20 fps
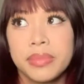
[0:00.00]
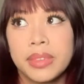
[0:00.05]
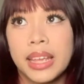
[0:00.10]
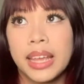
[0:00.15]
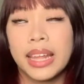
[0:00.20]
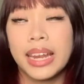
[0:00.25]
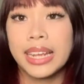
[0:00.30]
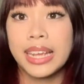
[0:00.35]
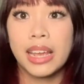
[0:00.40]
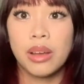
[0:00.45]

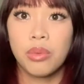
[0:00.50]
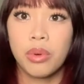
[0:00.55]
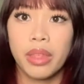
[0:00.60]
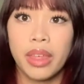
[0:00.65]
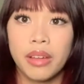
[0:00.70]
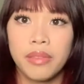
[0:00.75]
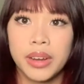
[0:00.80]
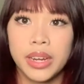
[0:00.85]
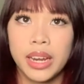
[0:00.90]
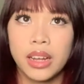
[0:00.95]
and I can't wear
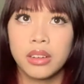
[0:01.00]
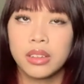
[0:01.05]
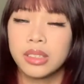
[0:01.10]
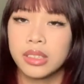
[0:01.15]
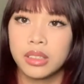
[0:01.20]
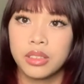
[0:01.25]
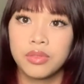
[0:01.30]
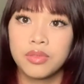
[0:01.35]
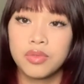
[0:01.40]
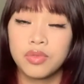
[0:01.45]
that right now because
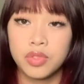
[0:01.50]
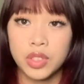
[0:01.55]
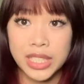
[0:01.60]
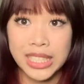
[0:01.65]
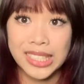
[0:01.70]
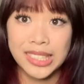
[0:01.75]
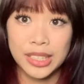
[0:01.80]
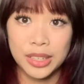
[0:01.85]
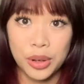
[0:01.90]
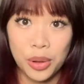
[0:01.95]
it's
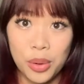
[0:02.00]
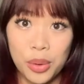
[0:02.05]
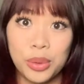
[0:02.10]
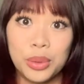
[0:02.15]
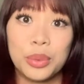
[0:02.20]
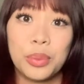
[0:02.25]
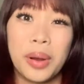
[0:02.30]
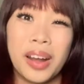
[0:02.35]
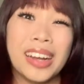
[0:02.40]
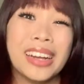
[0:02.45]
freezing cold
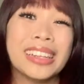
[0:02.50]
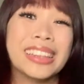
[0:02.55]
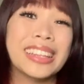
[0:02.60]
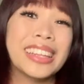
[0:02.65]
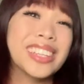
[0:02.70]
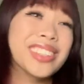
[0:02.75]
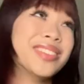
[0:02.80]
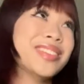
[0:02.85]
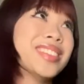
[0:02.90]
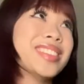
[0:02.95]
where I live.